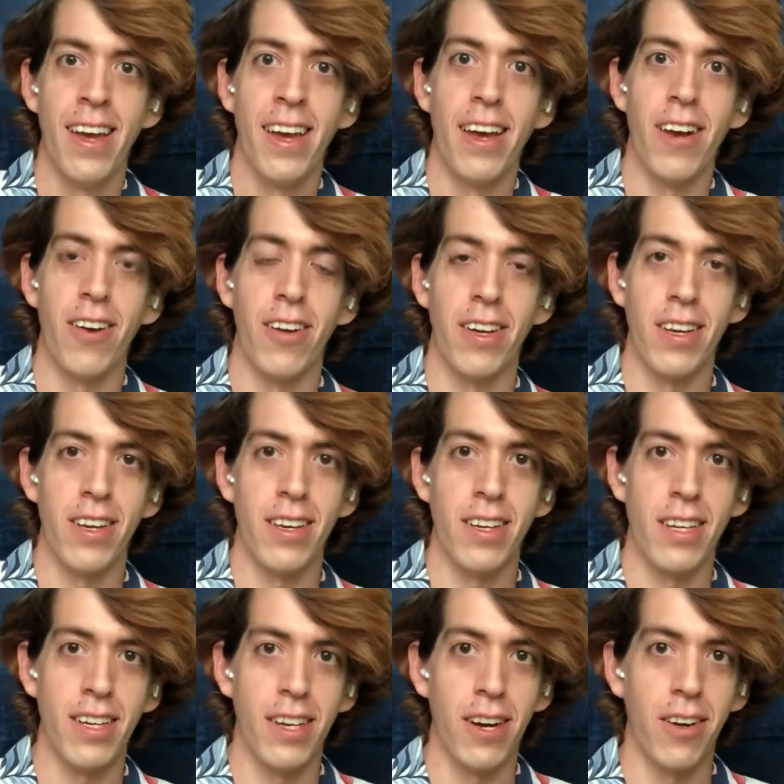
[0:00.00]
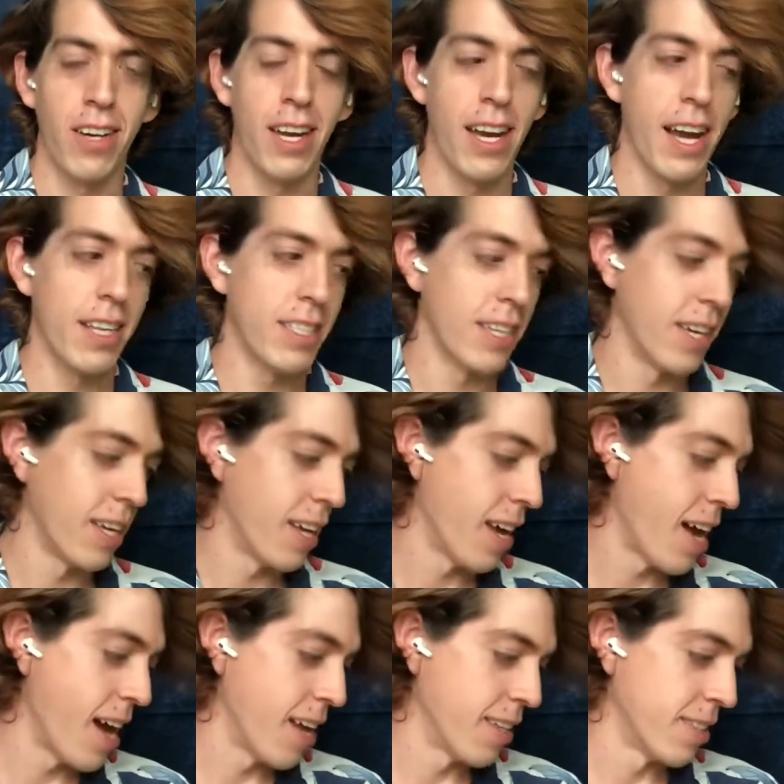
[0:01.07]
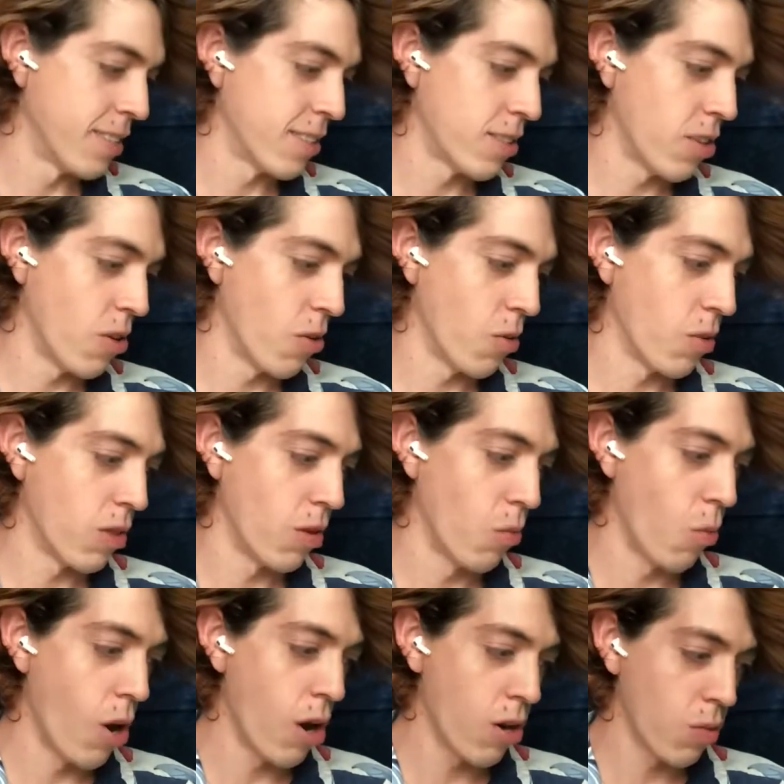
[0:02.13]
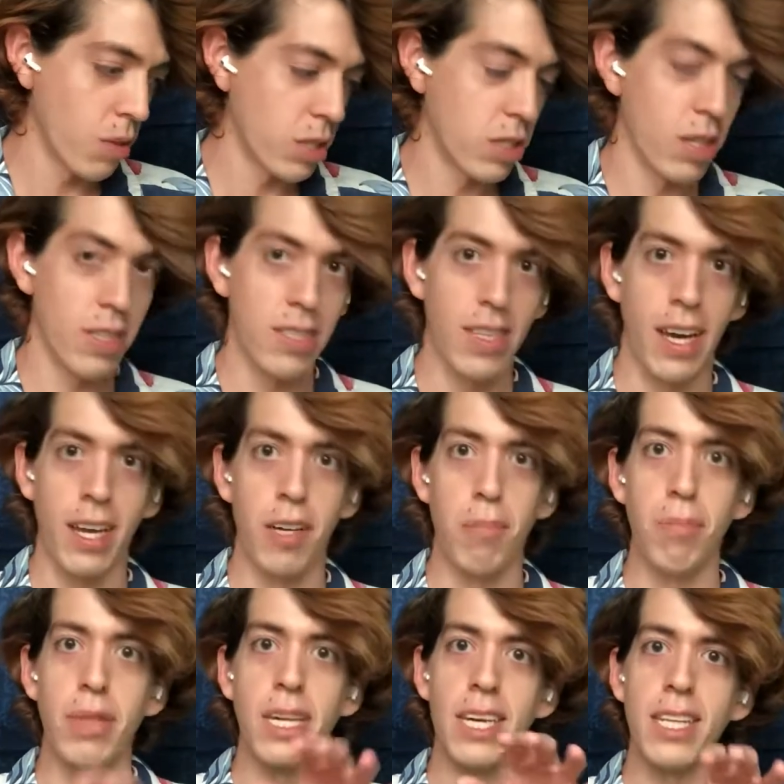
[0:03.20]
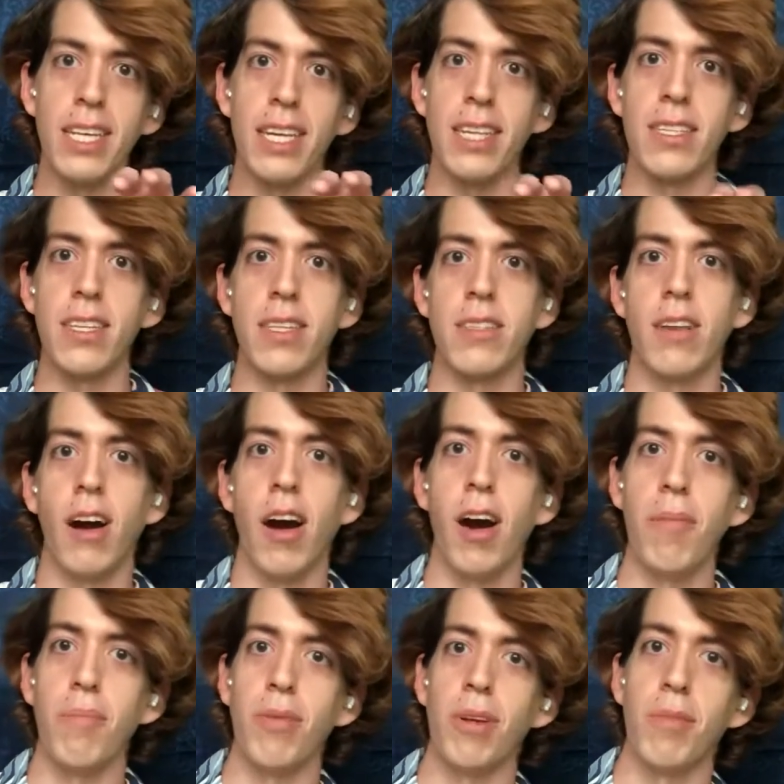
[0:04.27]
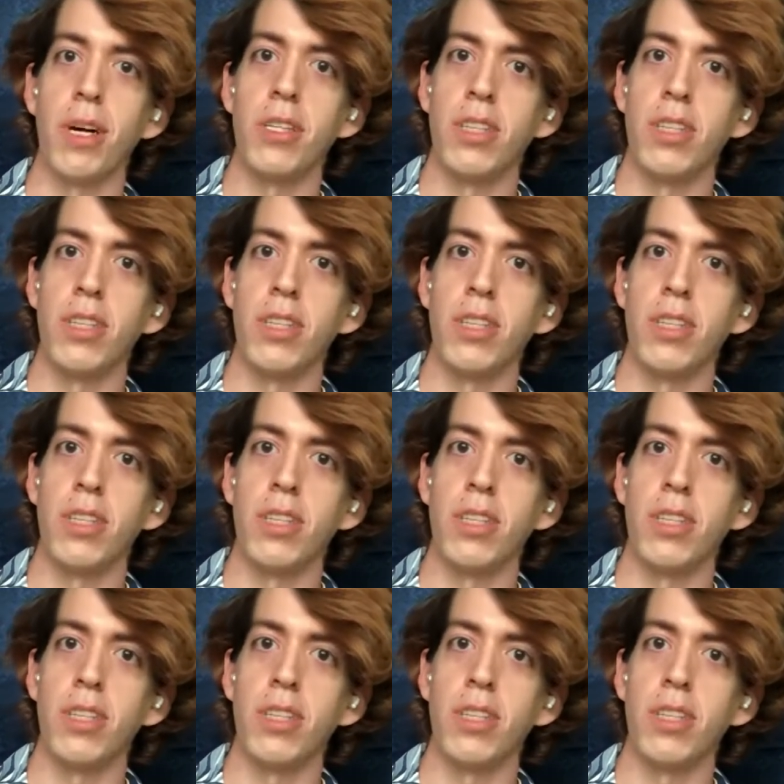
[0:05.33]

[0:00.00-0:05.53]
or connected, and so the water was just like completely to the top pretty much,